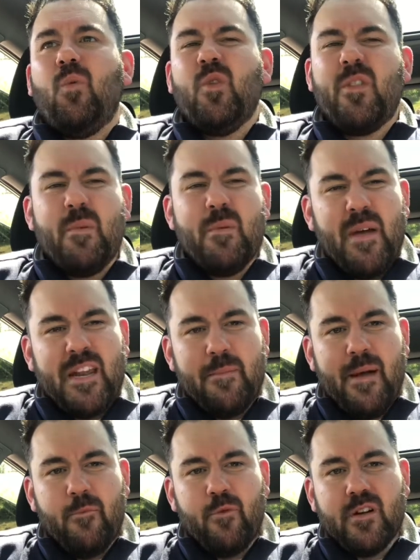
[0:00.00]
Would there be many
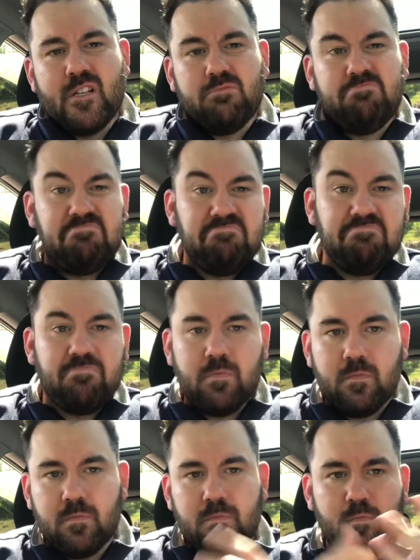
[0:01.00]
memories?
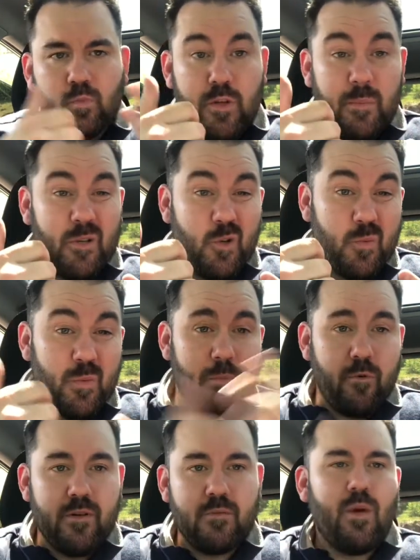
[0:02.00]
Would there be good memories?